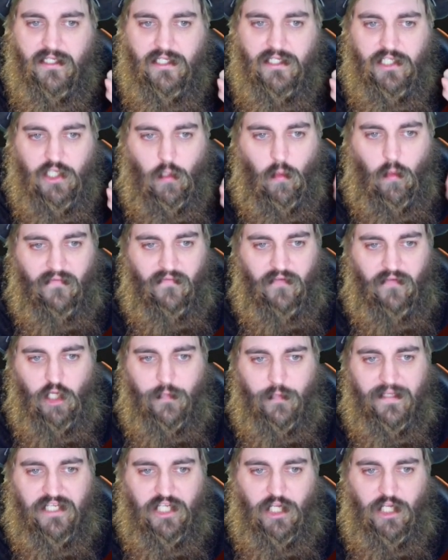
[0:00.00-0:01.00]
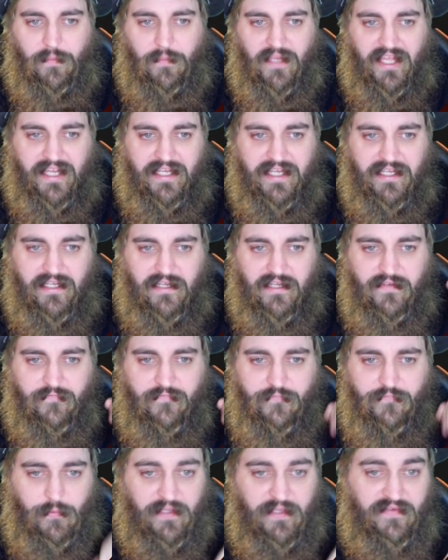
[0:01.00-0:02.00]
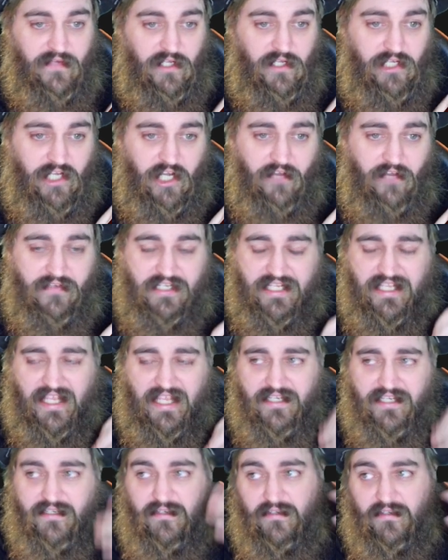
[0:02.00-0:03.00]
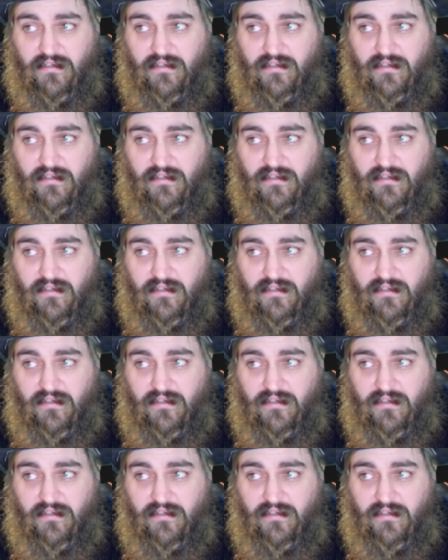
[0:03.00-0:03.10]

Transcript: So what volume it's going to play from this folder, and obviously then